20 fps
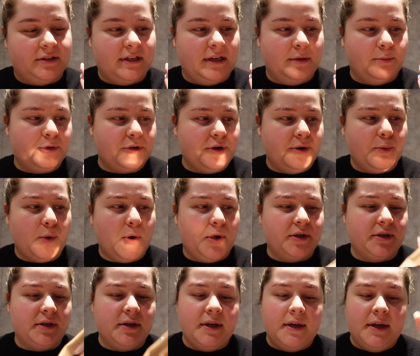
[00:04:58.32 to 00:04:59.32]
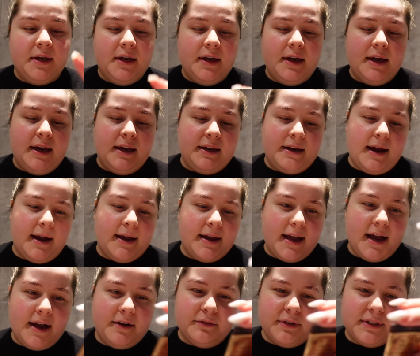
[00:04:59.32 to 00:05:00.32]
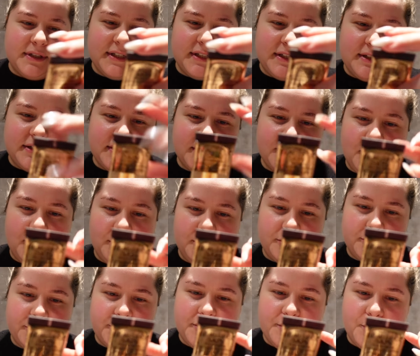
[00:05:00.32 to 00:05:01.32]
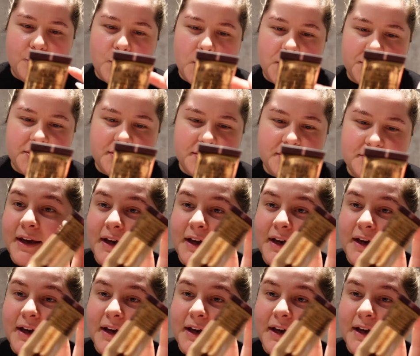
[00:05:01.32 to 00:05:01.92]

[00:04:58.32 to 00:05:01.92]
Tilbury one and I have it in the color 1,